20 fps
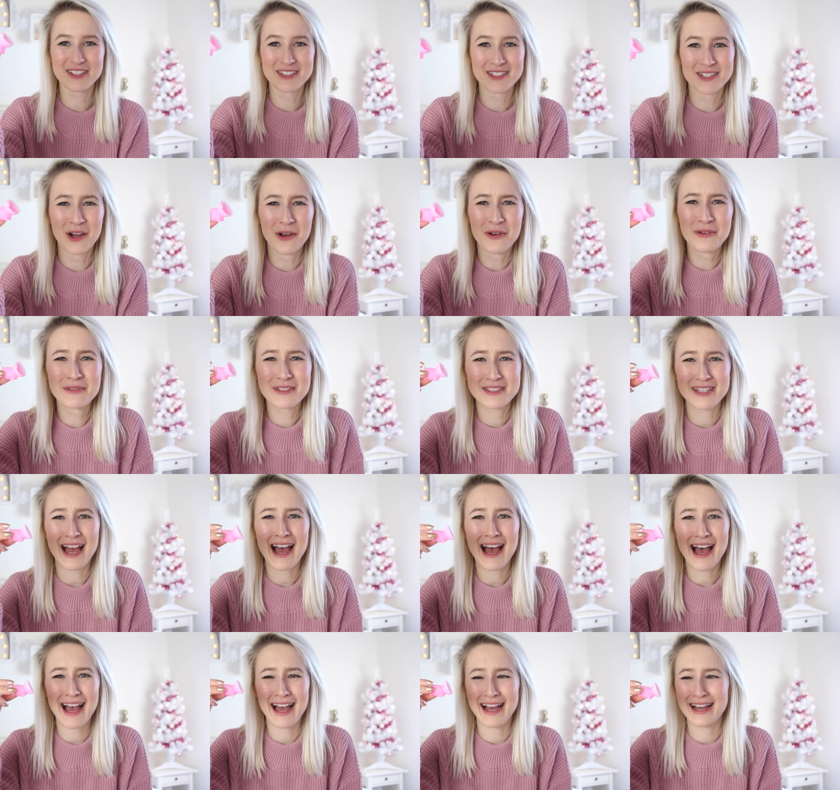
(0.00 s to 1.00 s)
It's so
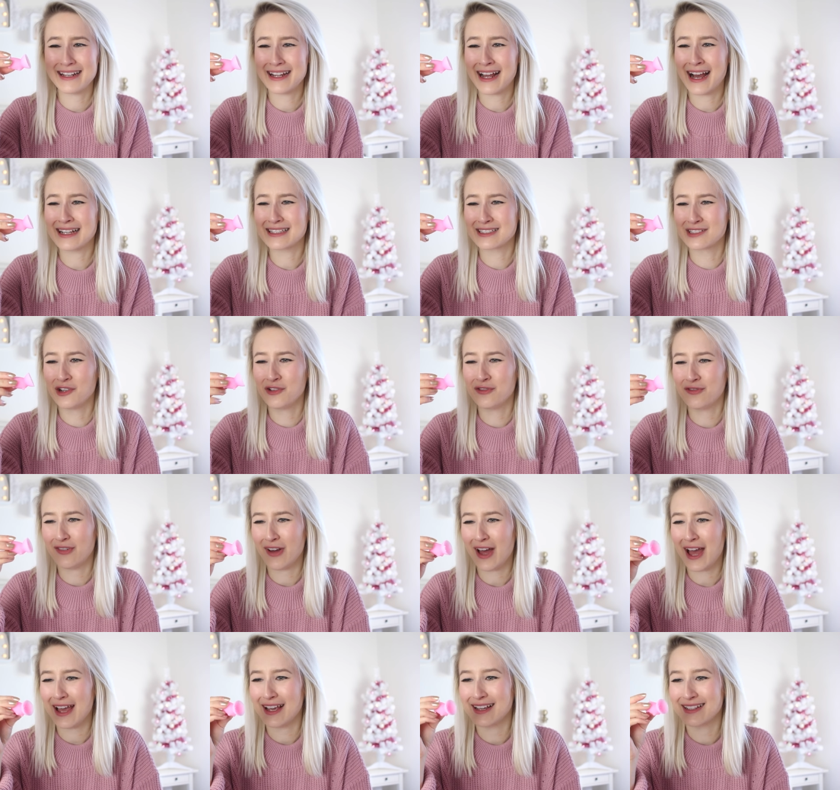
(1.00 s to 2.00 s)
sad. It has no
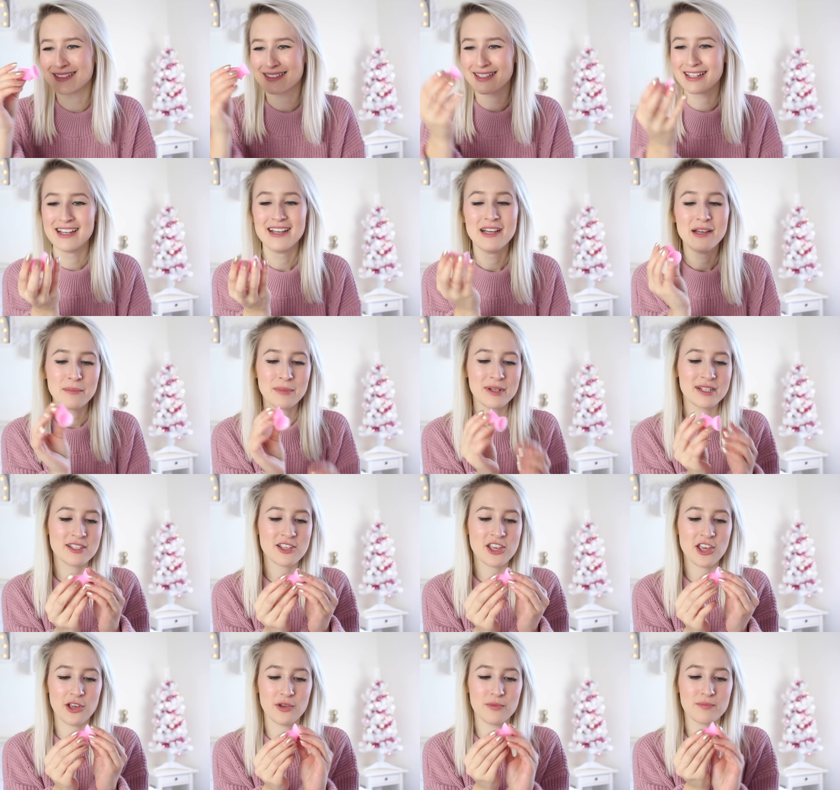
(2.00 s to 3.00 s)
face, but it's
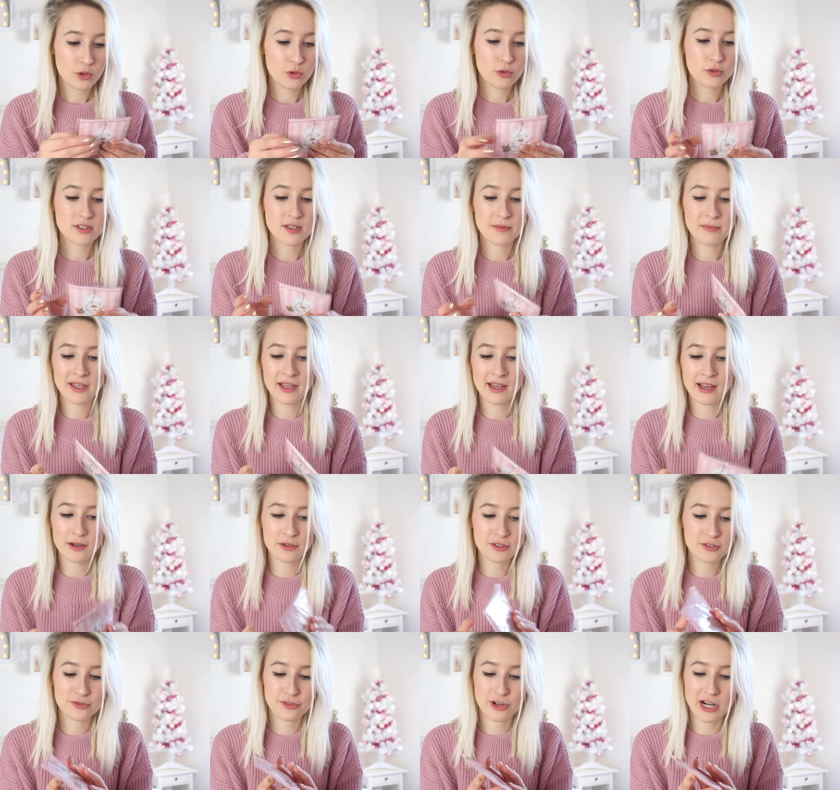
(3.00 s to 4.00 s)
cute. Oh, something
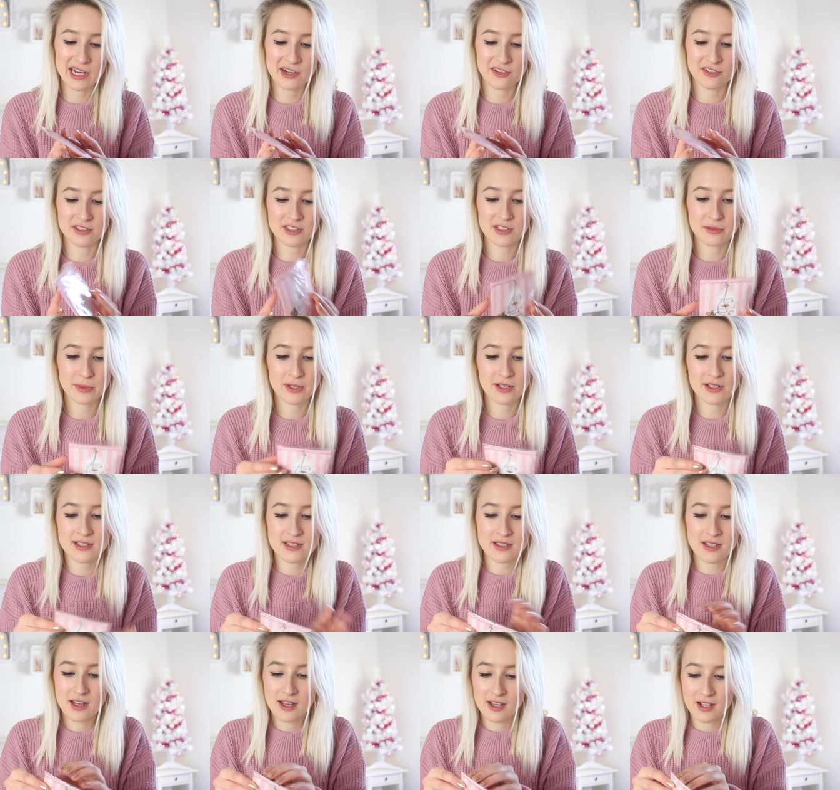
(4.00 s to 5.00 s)
else fragranced
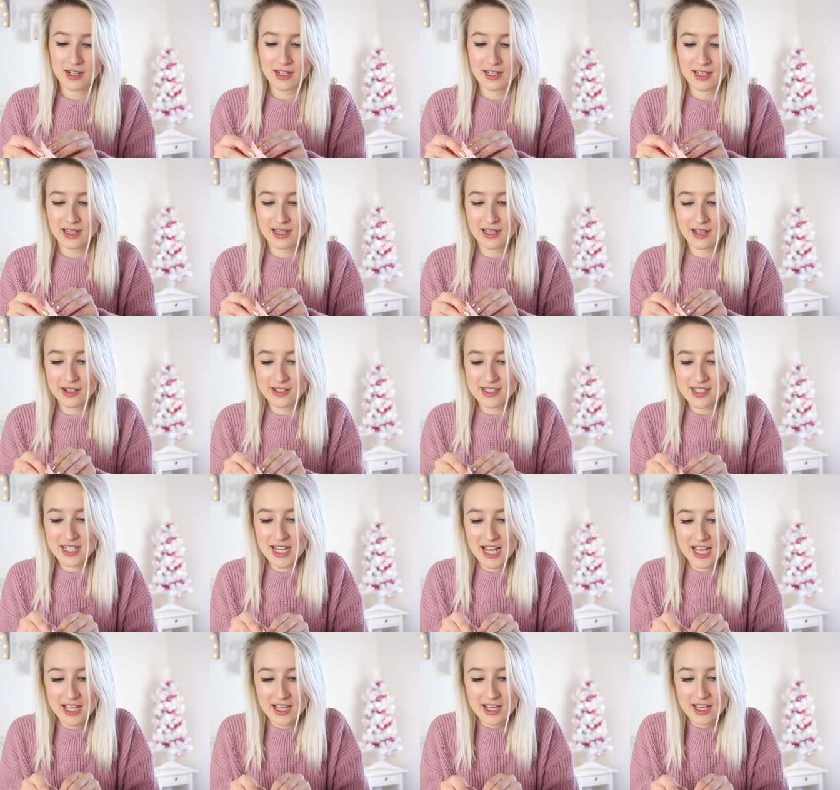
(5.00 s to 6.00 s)
because clearly I
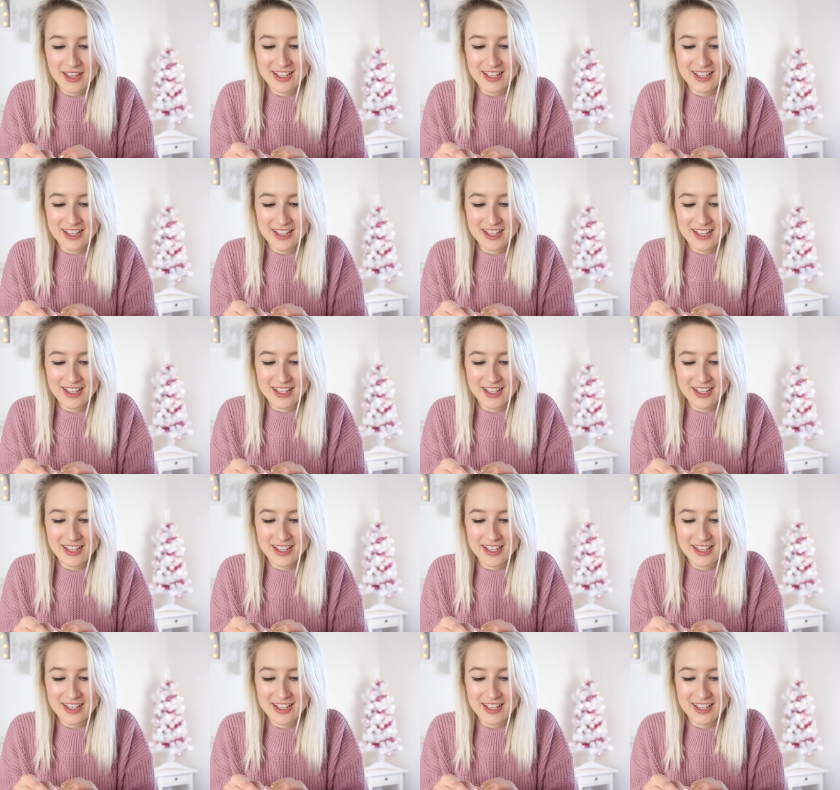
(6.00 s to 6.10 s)
stink.